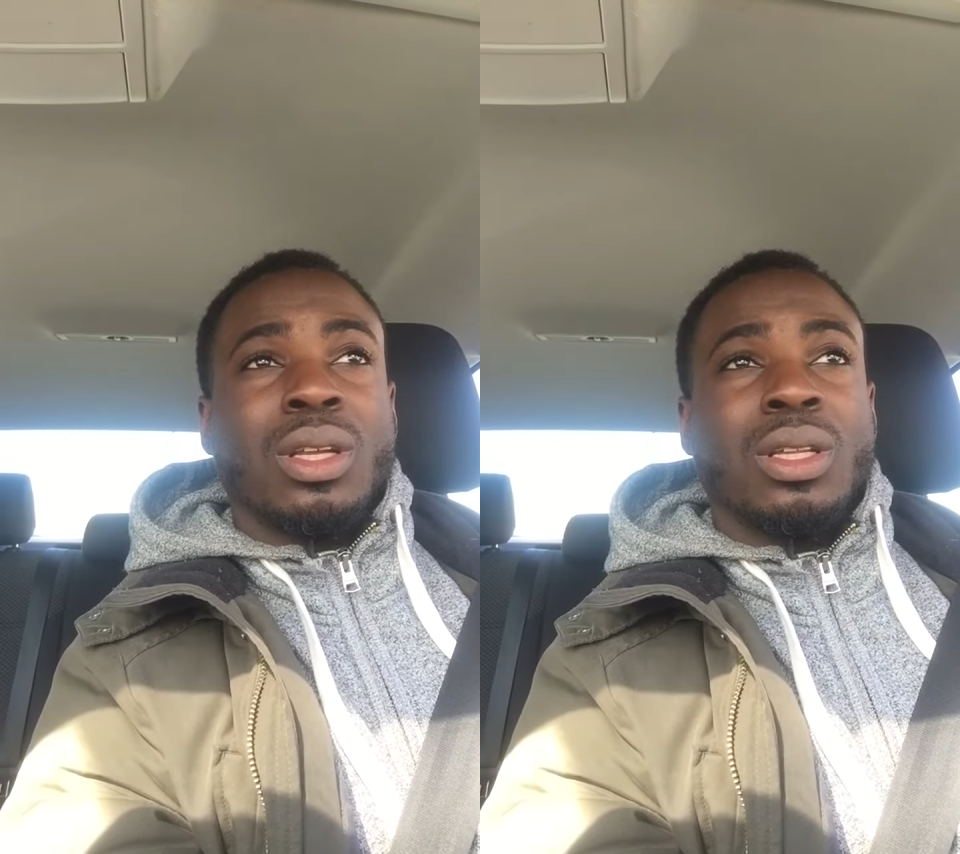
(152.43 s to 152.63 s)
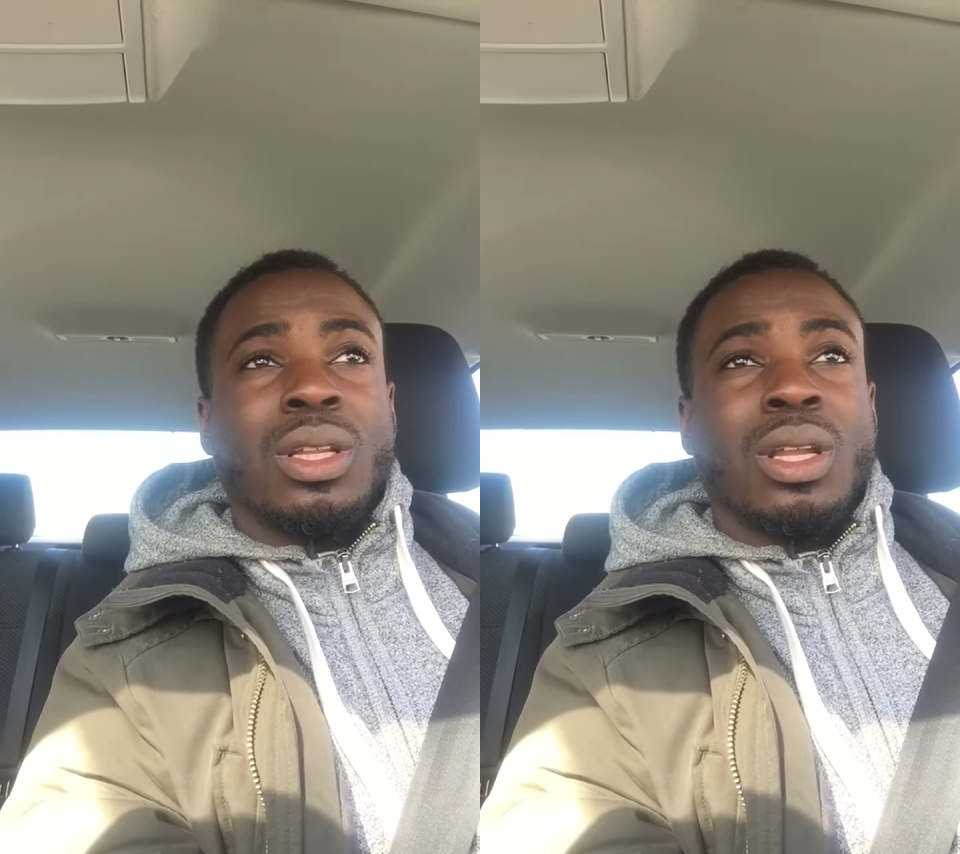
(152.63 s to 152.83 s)

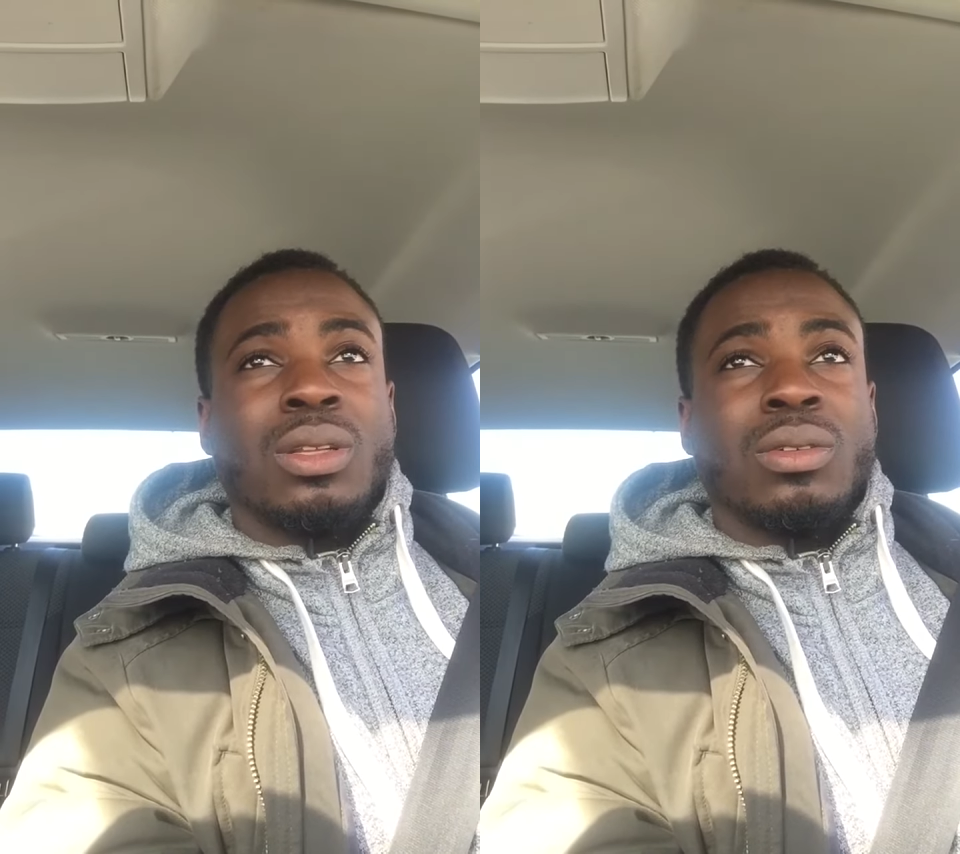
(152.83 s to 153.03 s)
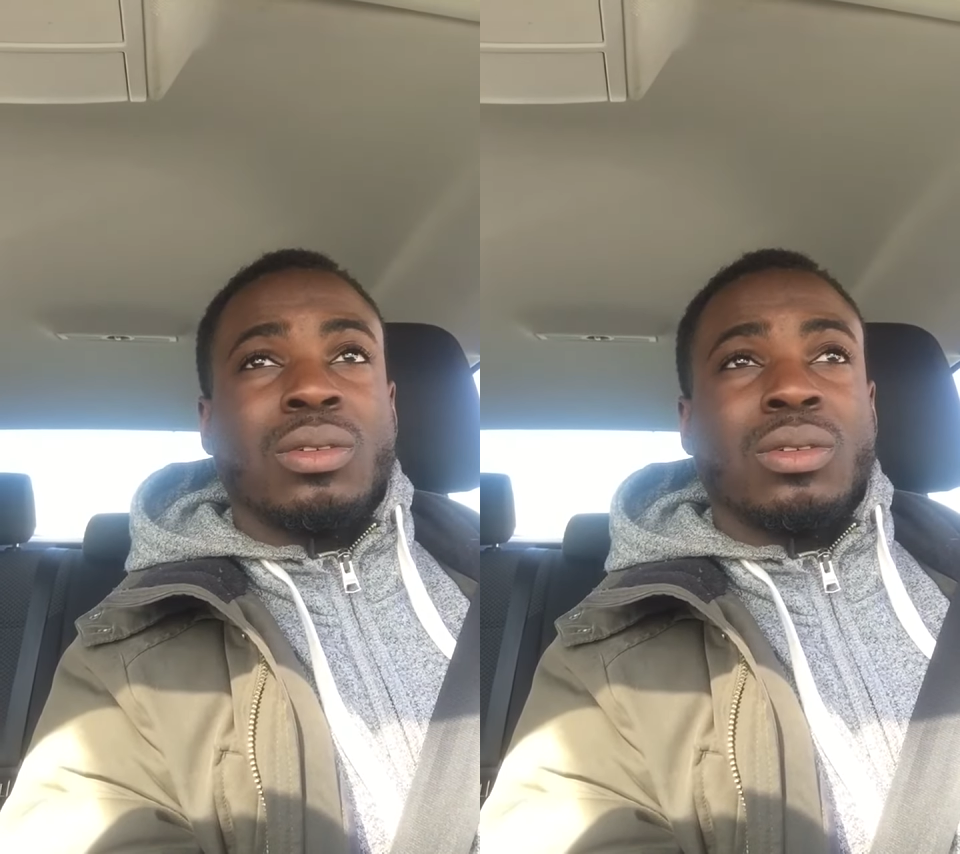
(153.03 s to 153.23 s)
and then
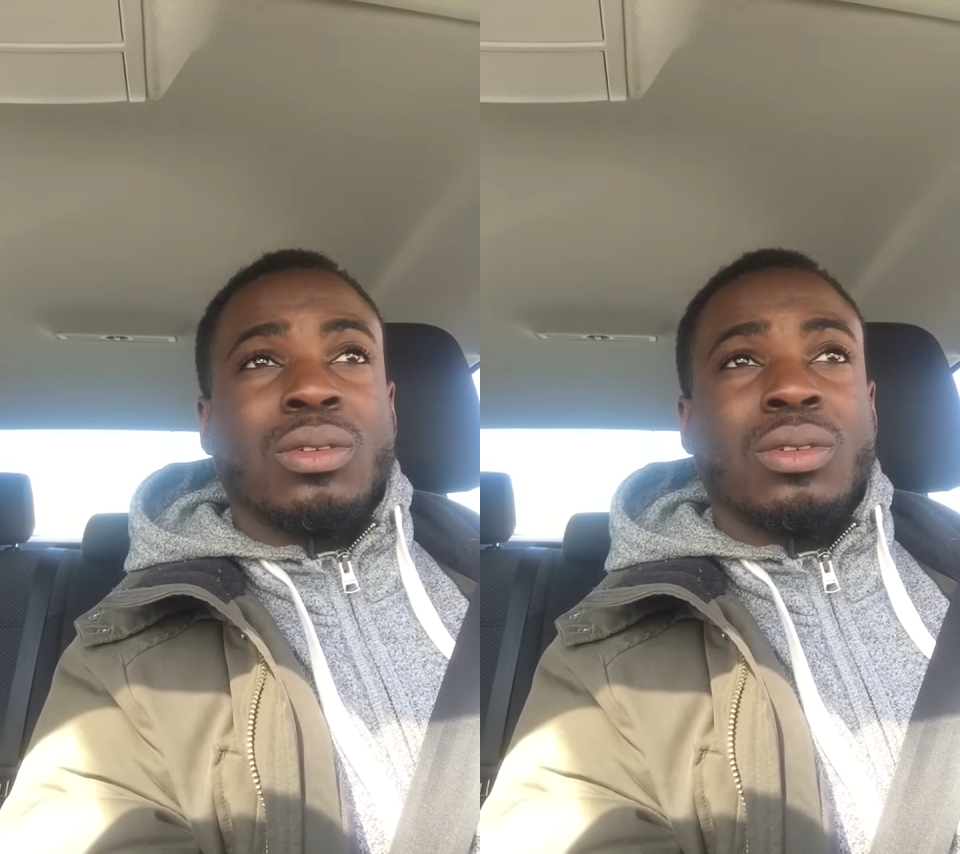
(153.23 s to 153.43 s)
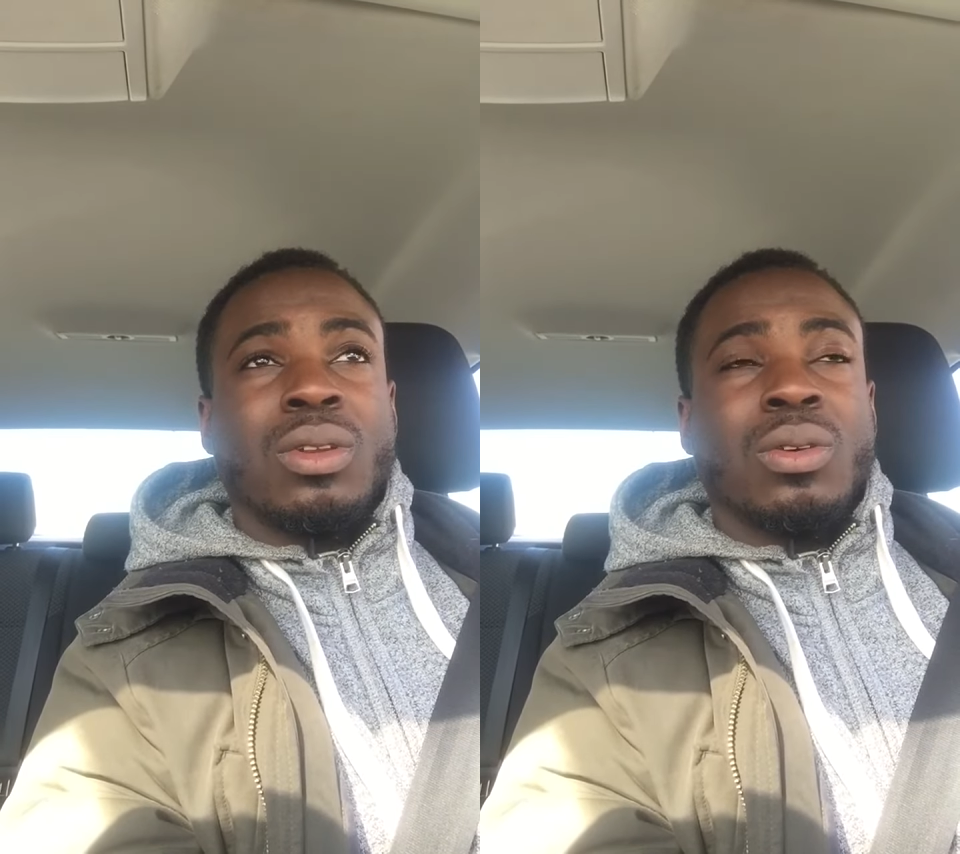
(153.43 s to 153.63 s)

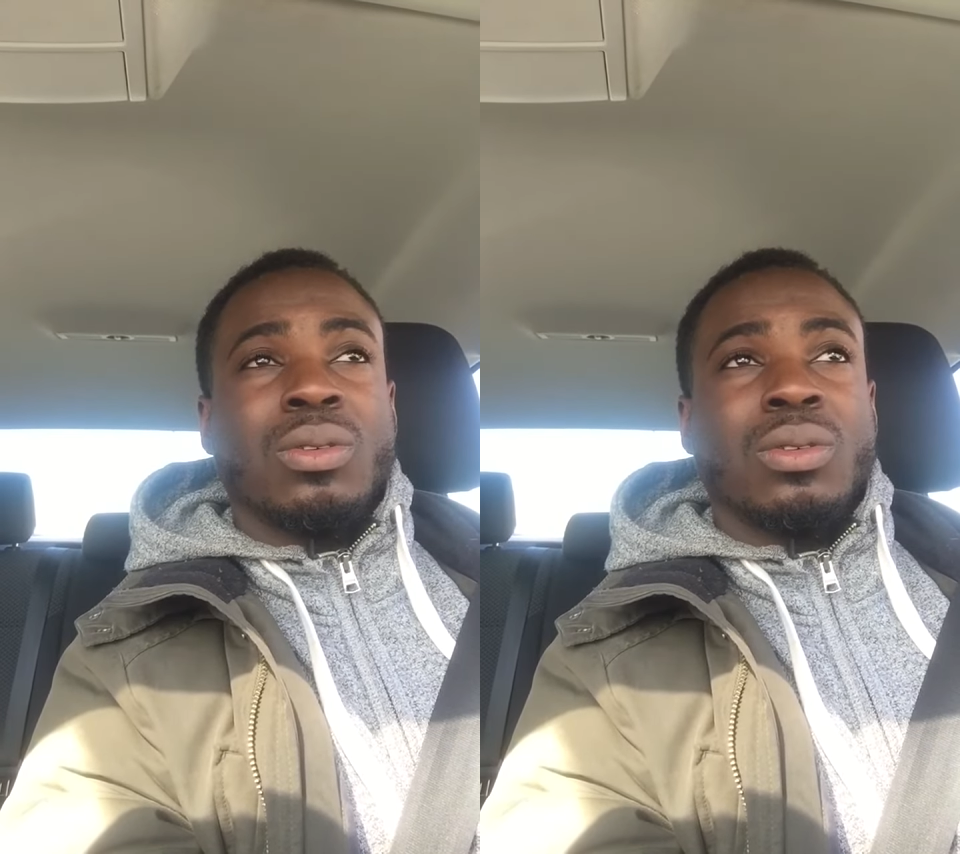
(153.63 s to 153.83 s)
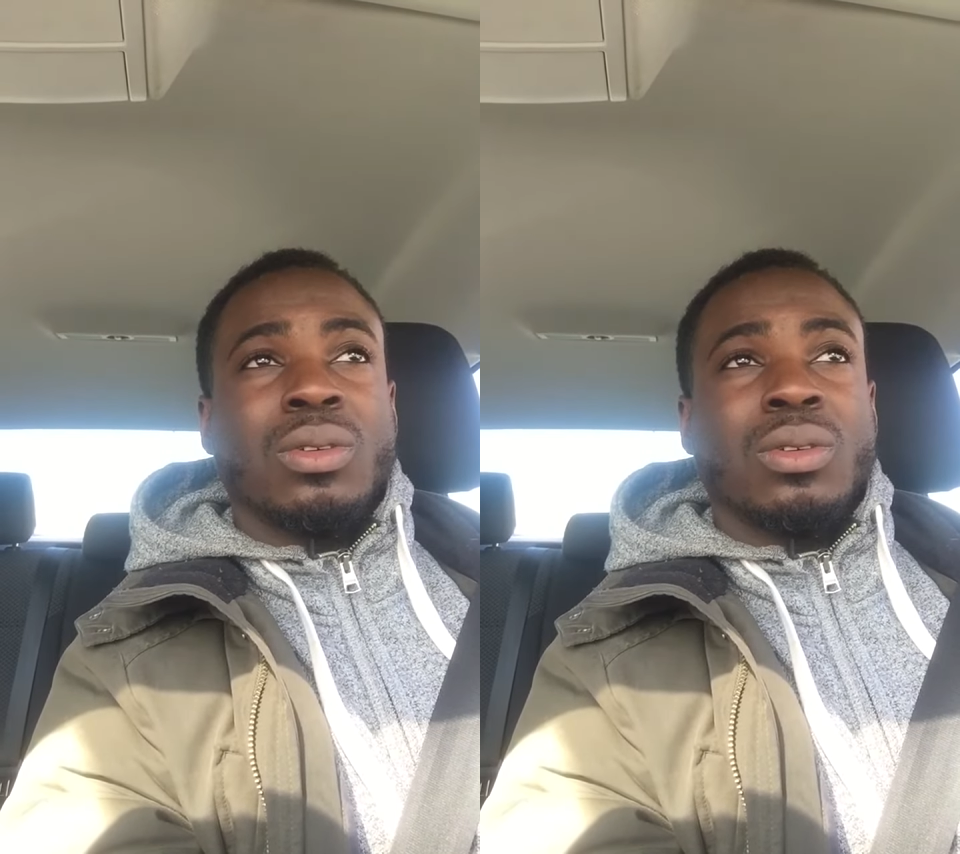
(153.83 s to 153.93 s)
you know